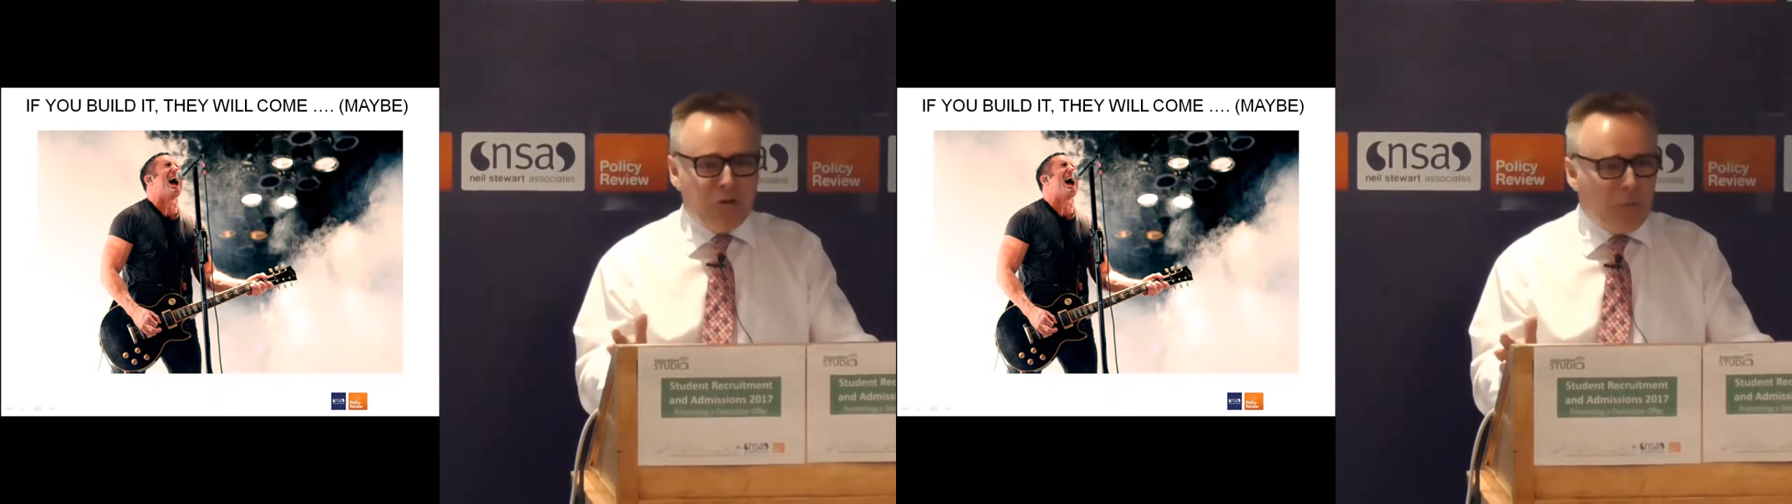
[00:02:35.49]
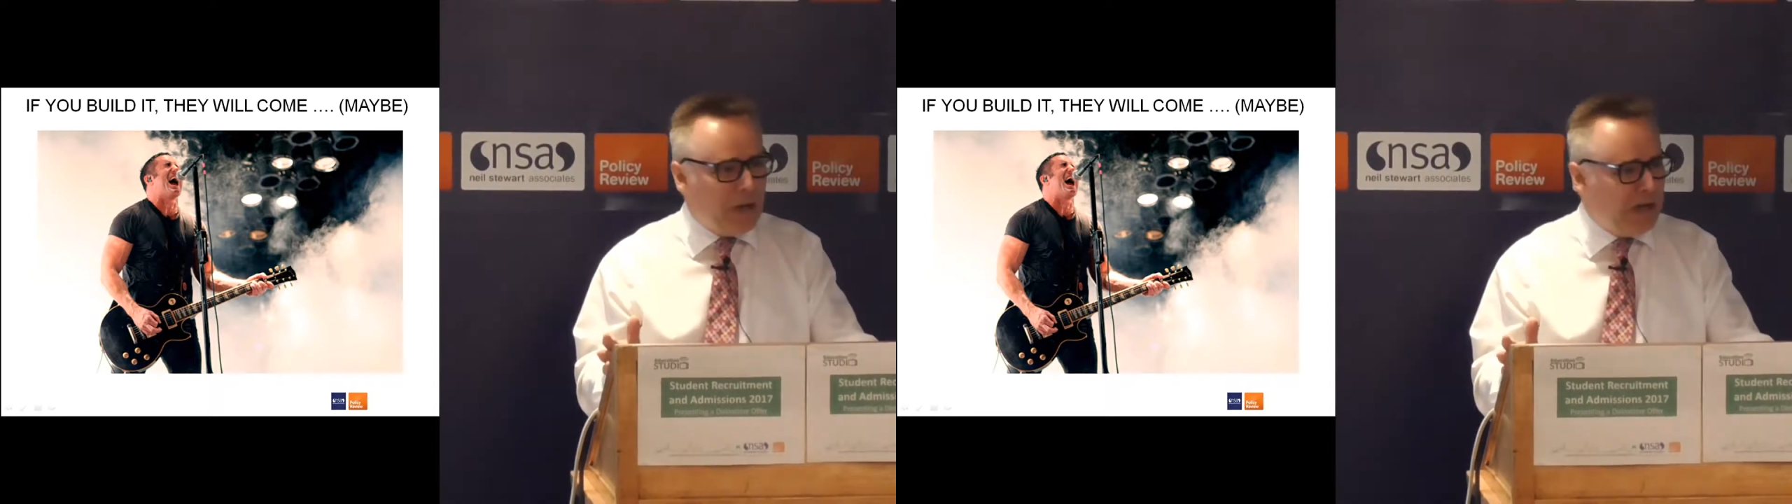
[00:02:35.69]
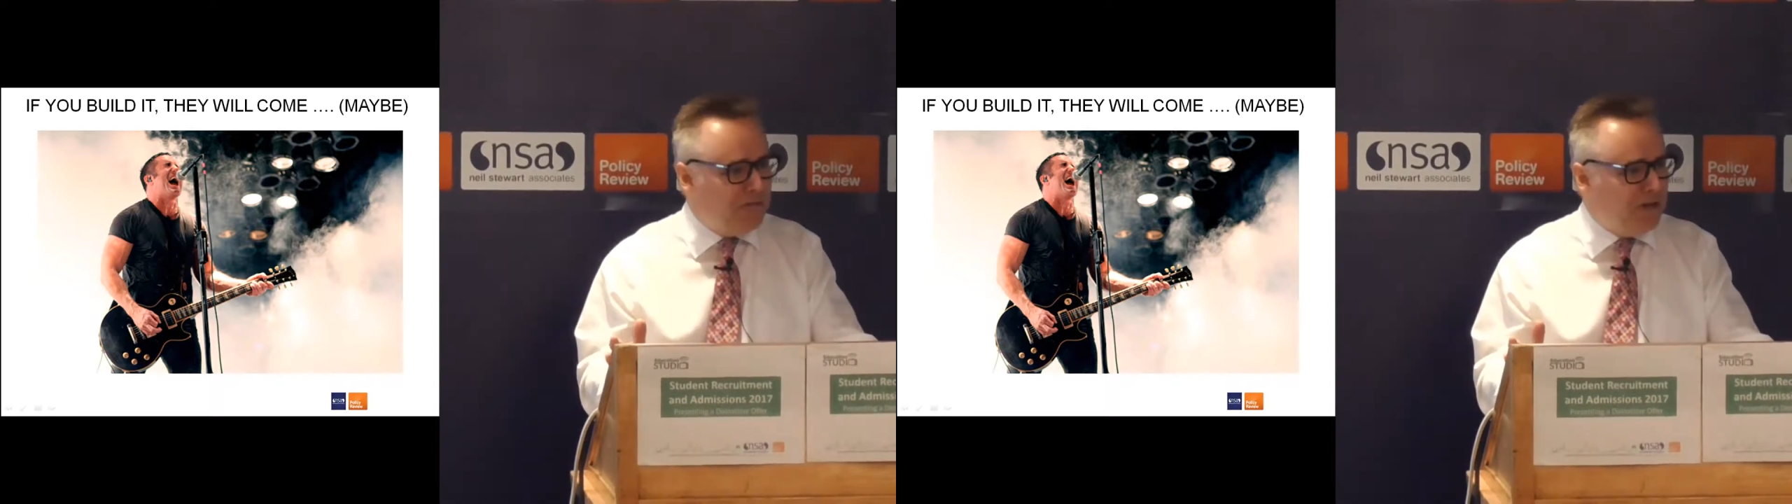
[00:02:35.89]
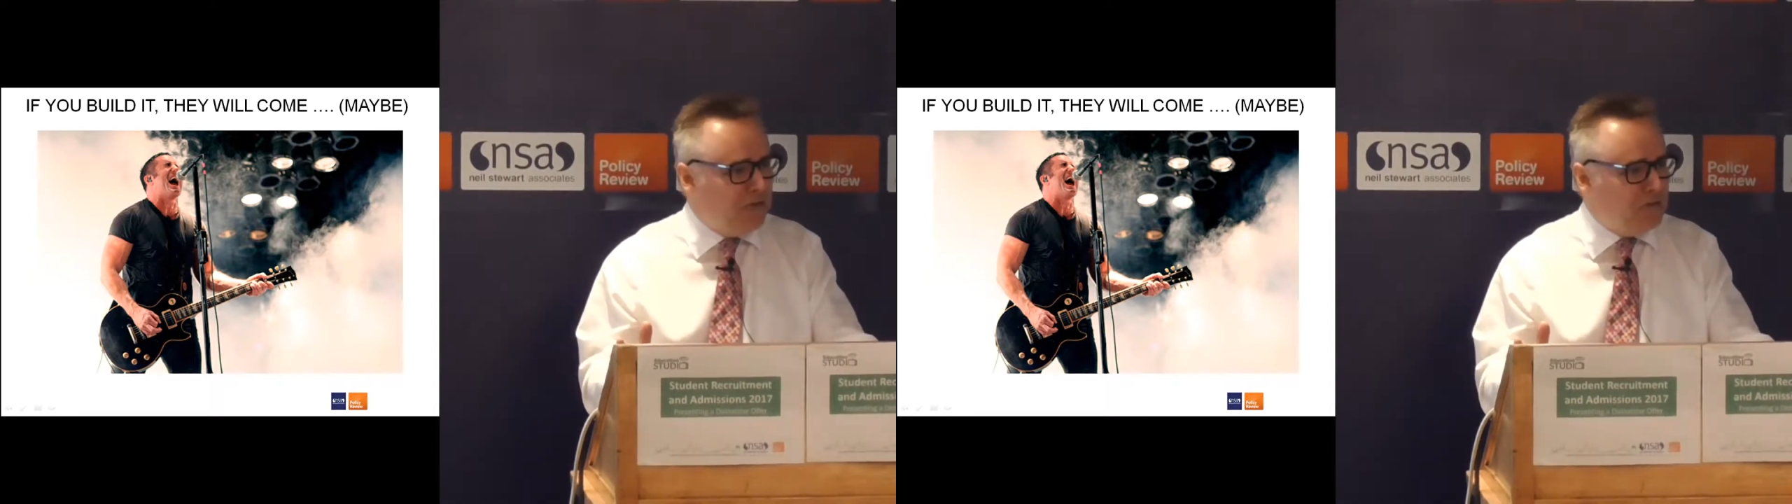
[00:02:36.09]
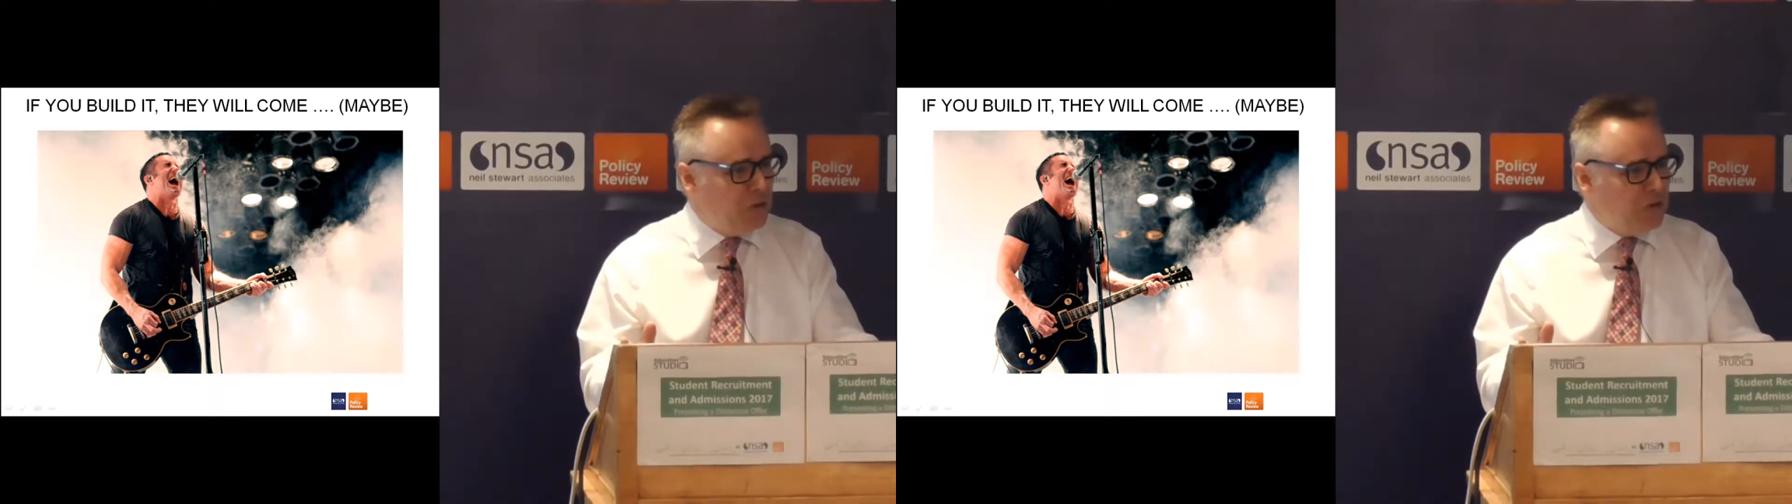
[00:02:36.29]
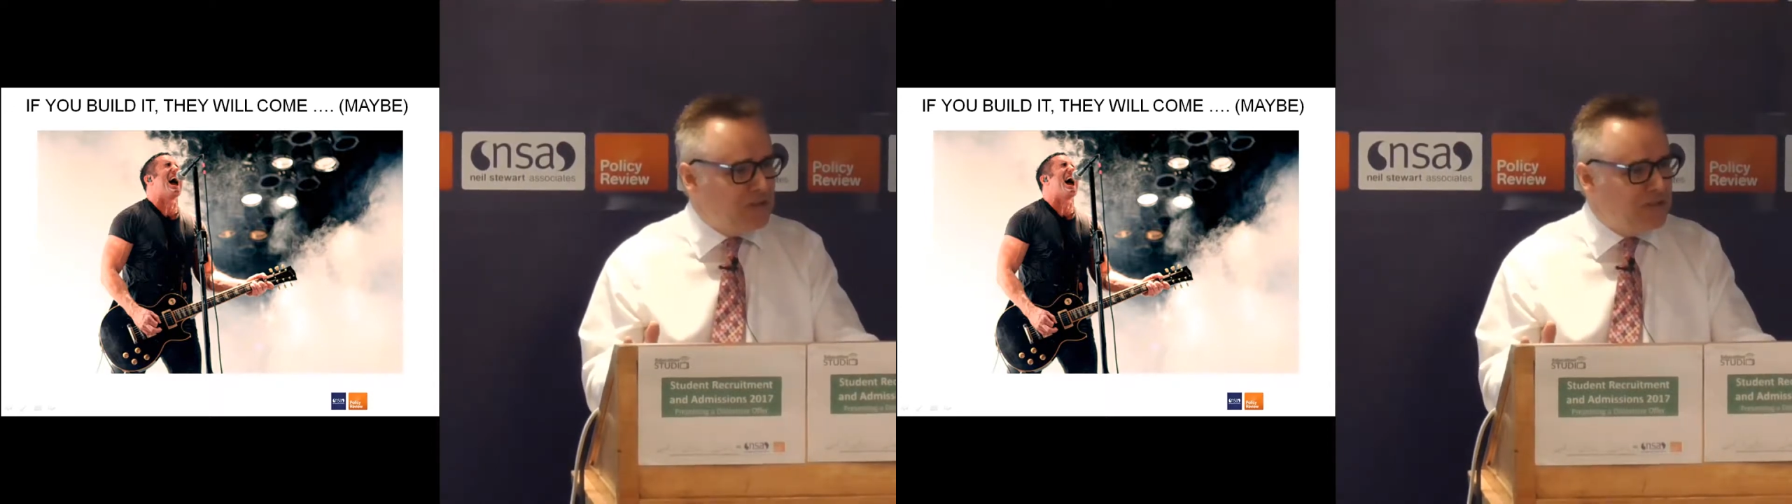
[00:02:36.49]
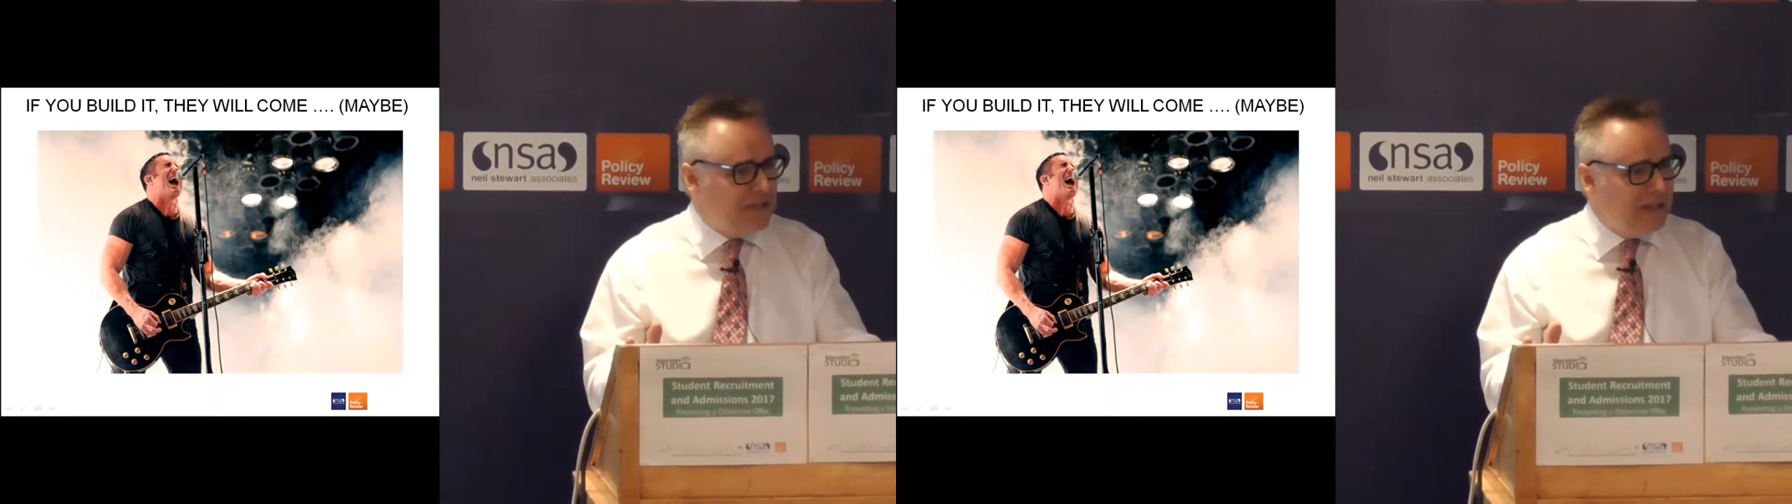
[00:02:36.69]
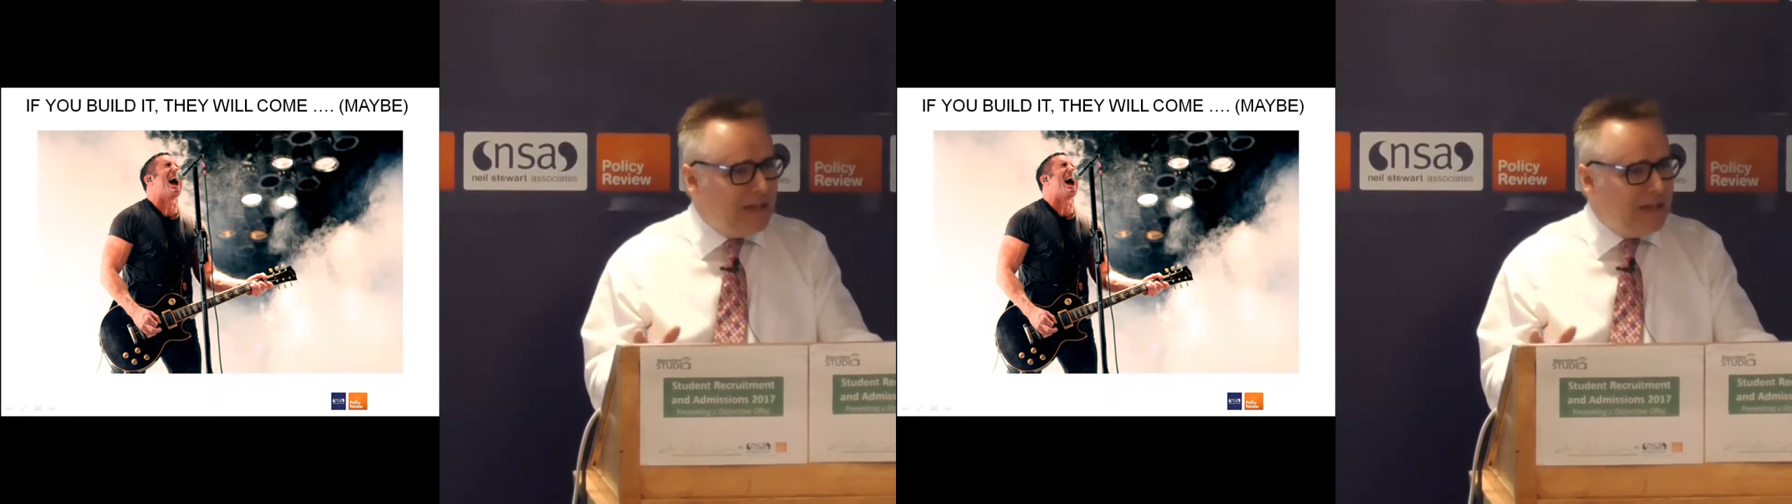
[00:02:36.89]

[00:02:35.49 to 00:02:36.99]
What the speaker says: You could pay $5.